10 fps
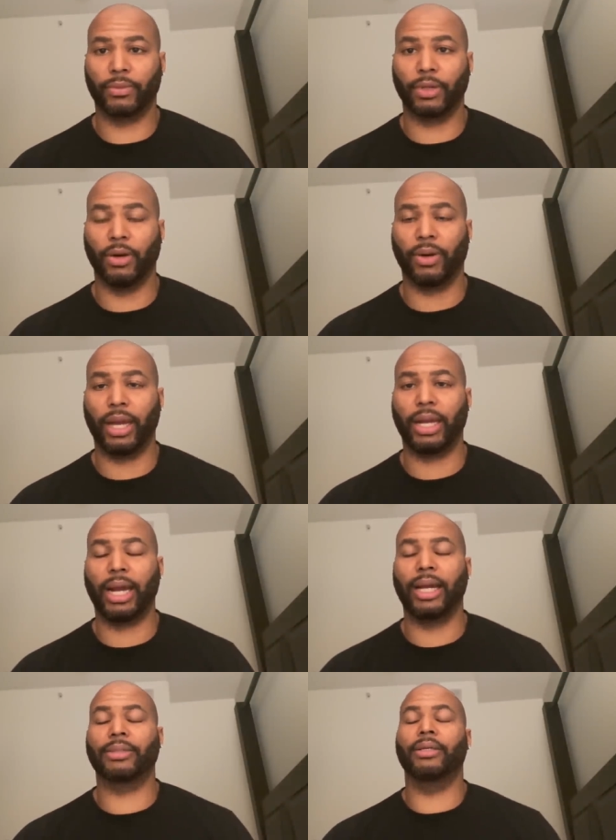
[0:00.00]
Okay,
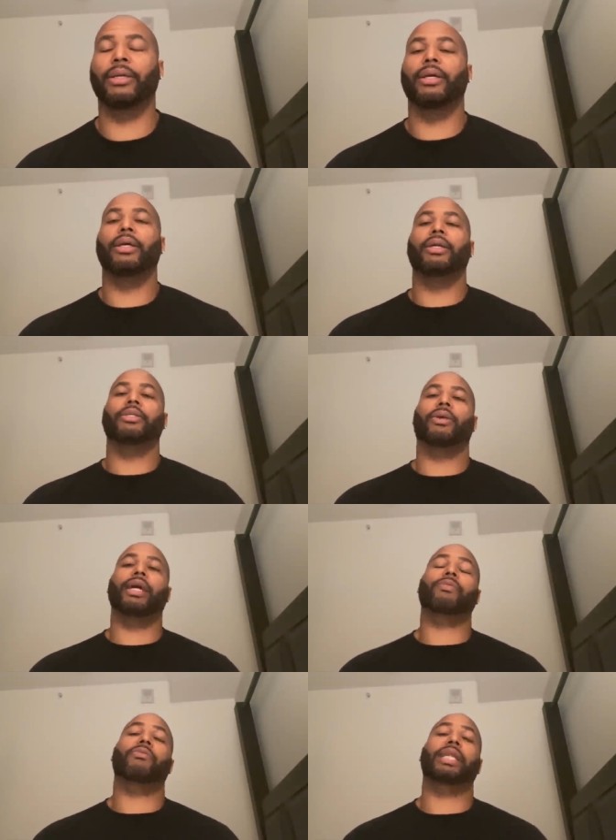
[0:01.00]
guys? So
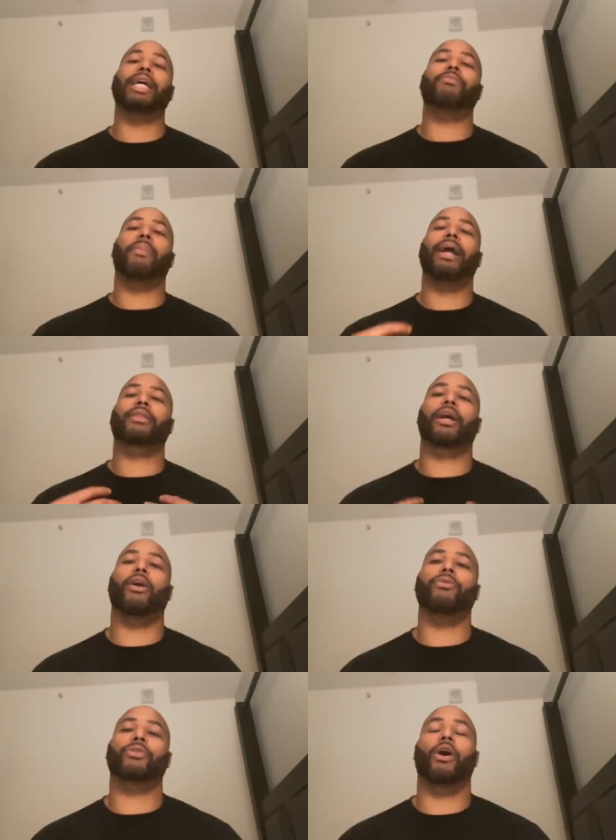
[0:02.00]
that's that's my
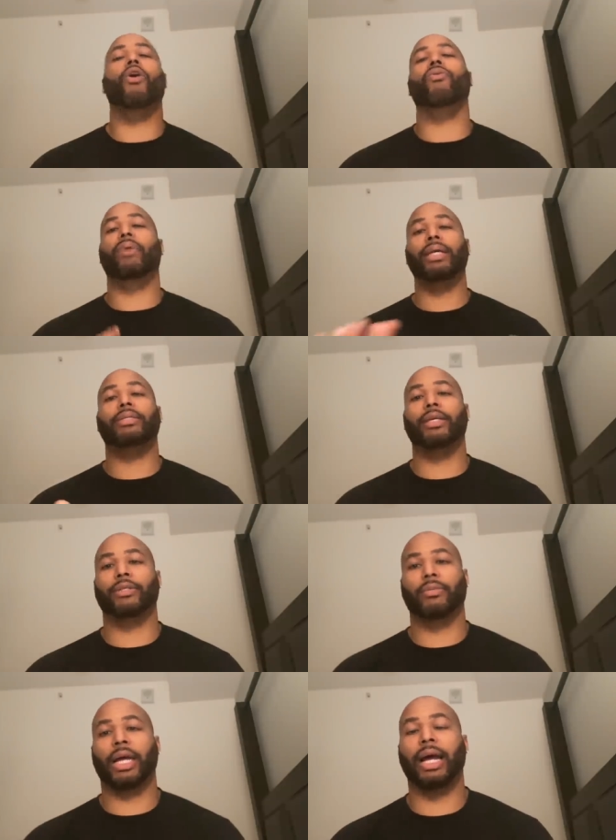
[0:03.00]
thoughts on
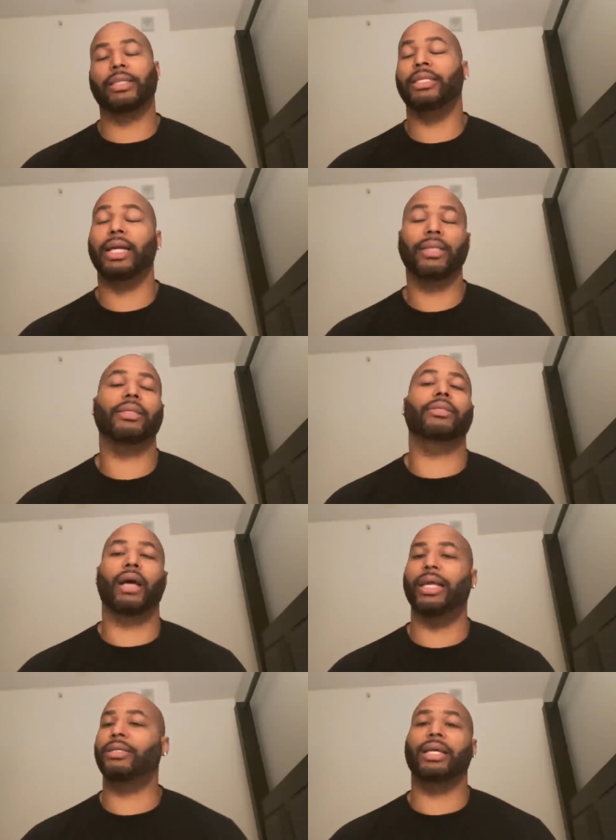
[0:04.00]
racism, guys. Yes, it's
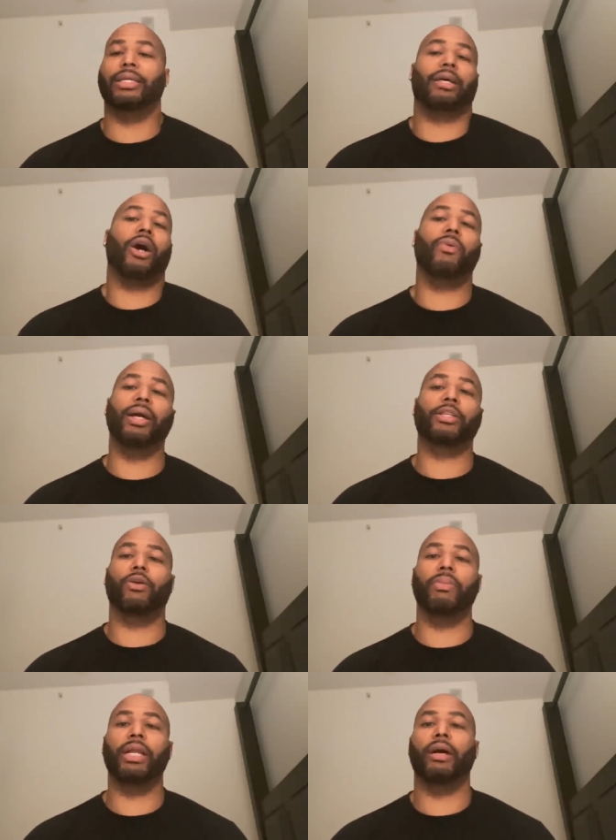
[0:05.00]
it's, it's always
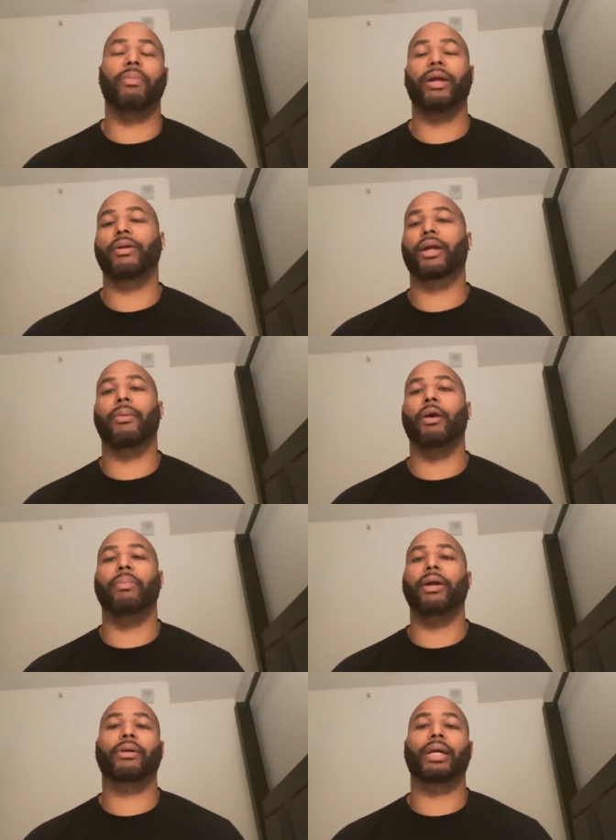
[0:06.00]
gonna be the America
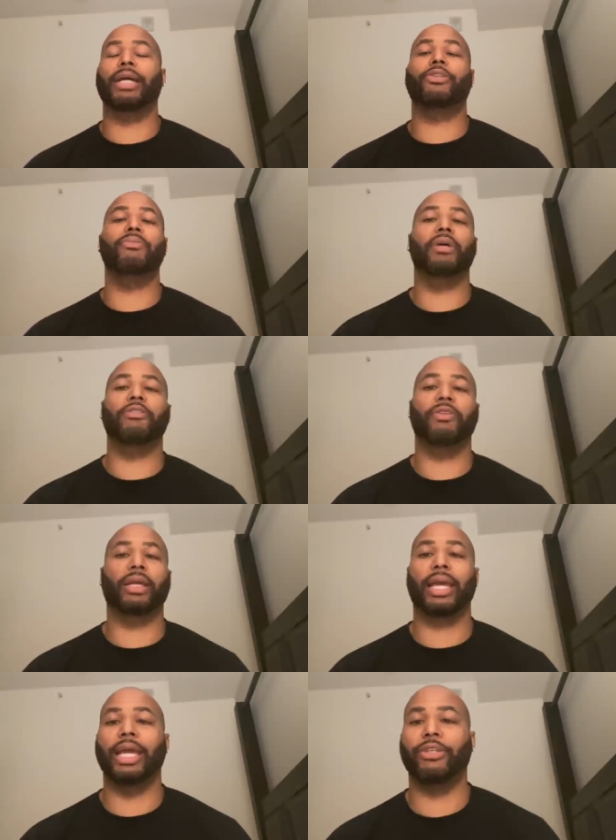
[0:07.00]
America got too much
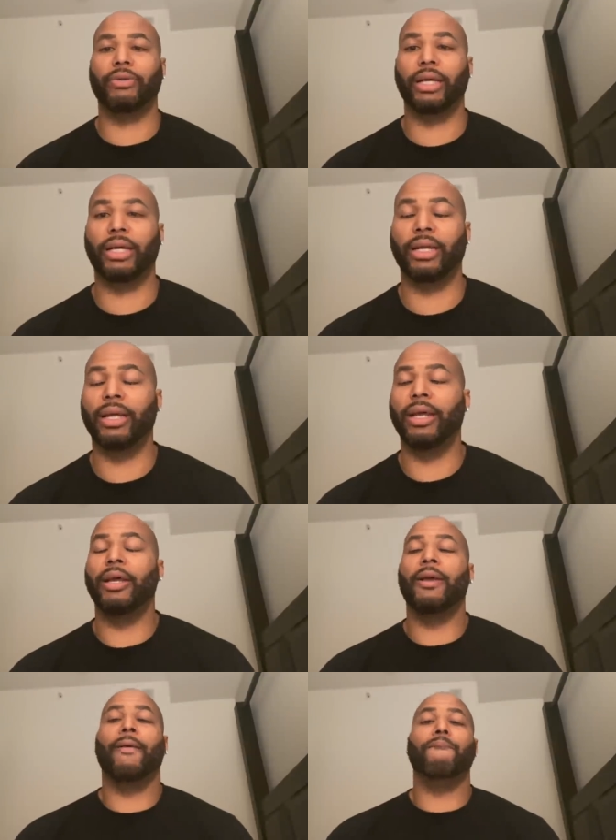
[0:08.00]
fucking hatred in it,
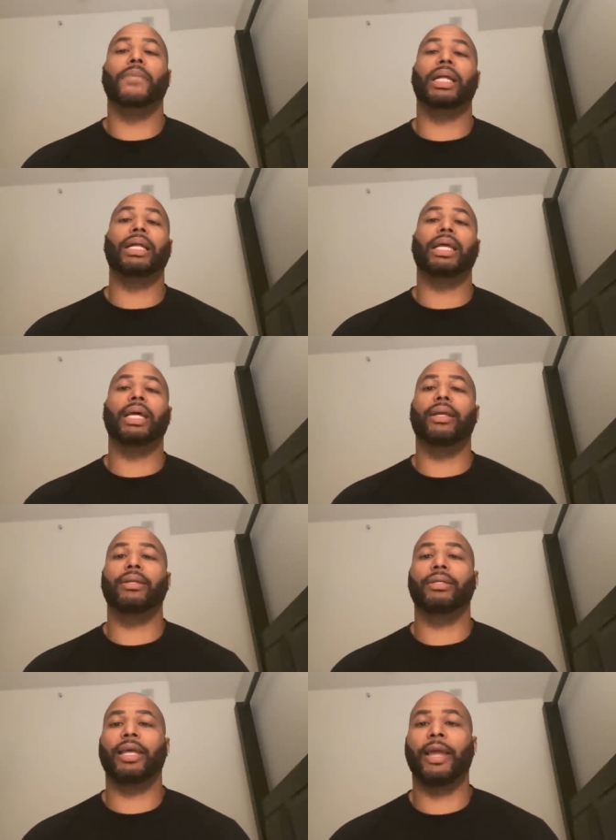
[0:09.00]
but at the end
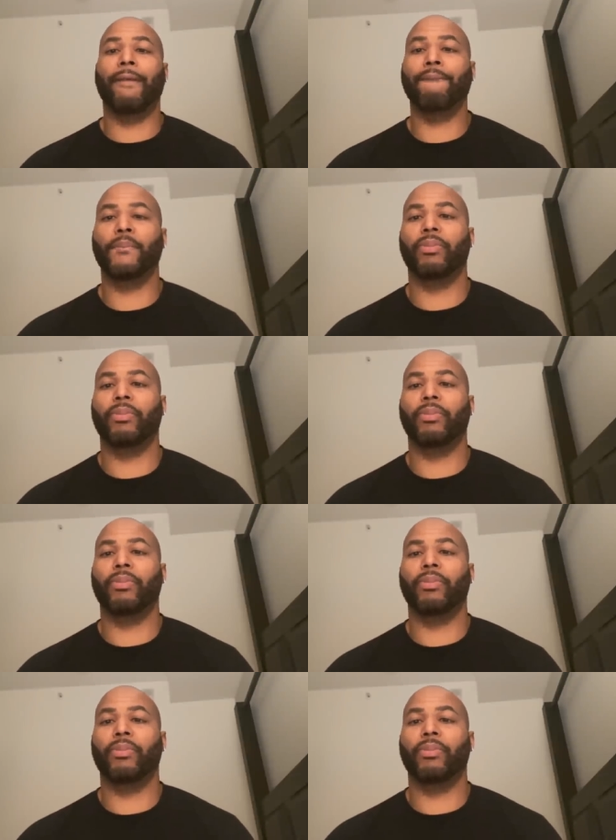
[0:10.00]
of the day,